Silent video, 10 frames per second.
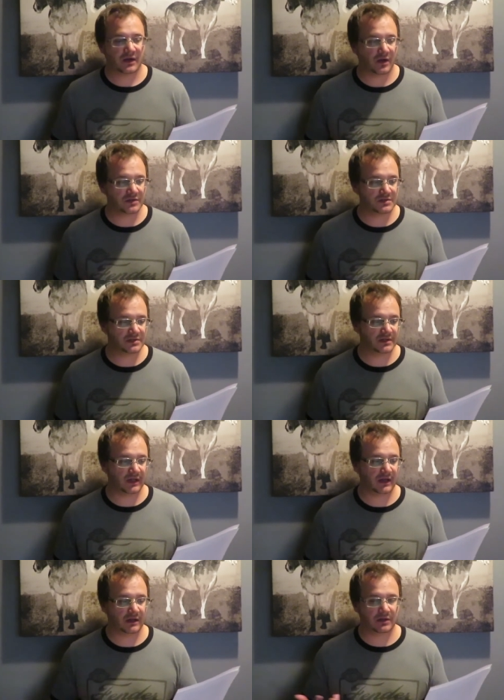con-
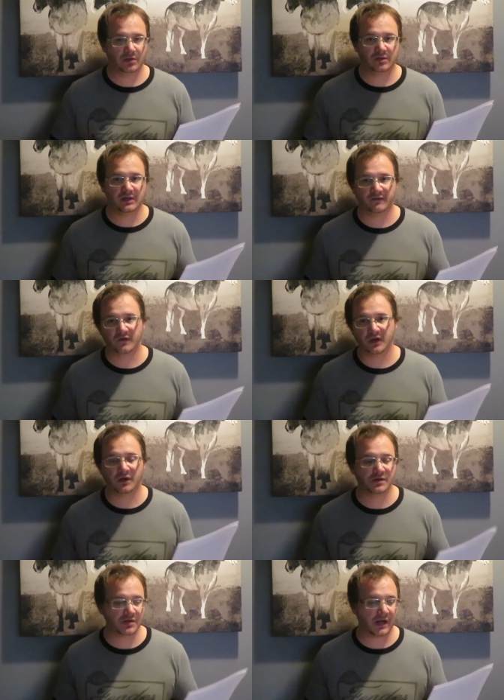uh, two different
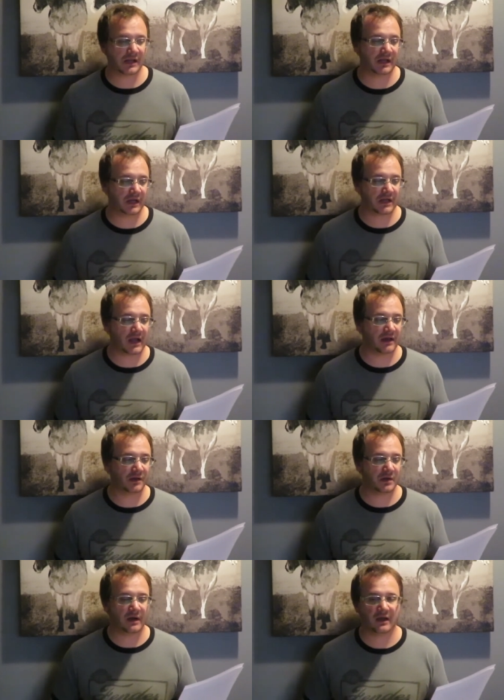contrasting
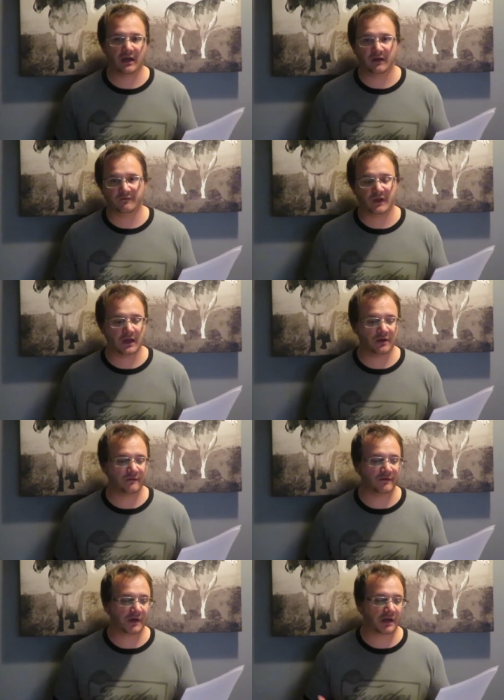styles. You got a high flyer
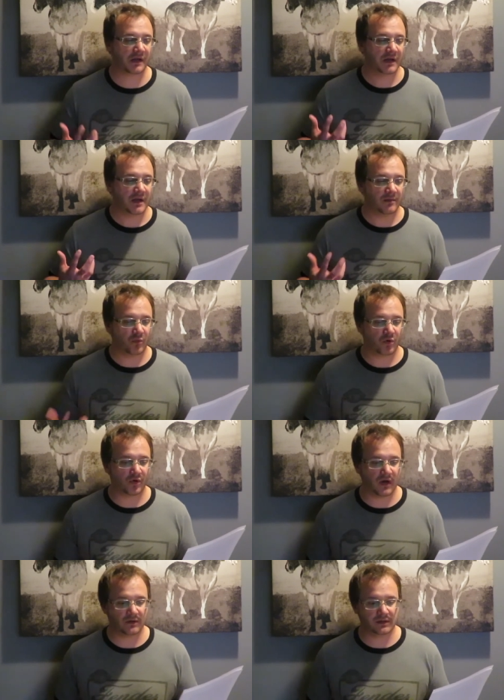versus more
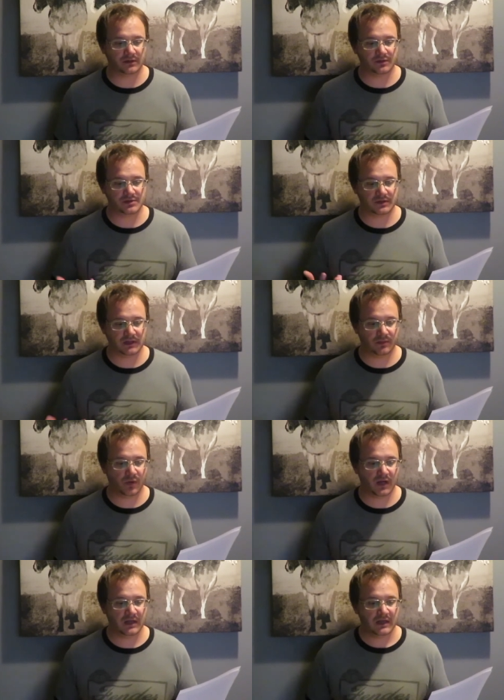grounded lucha
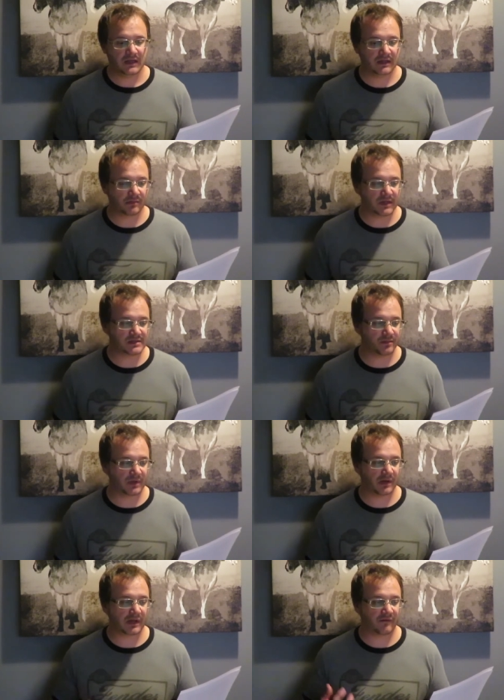libre. This matchup
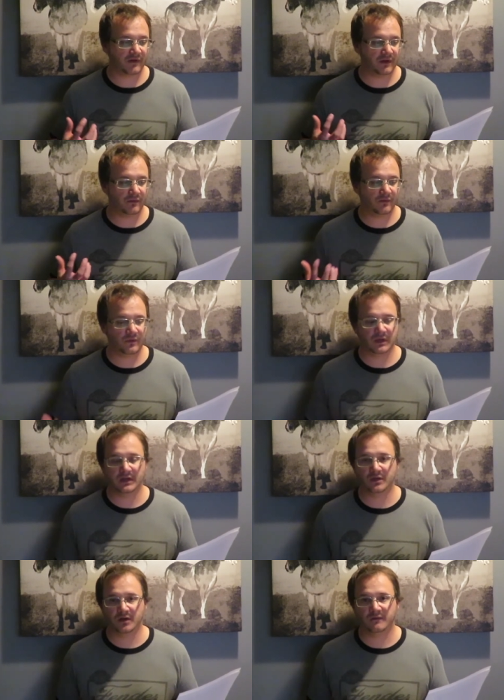was definitely
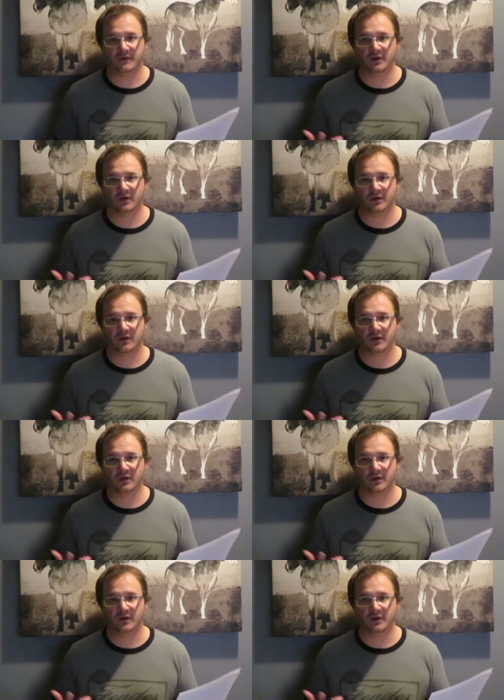really good,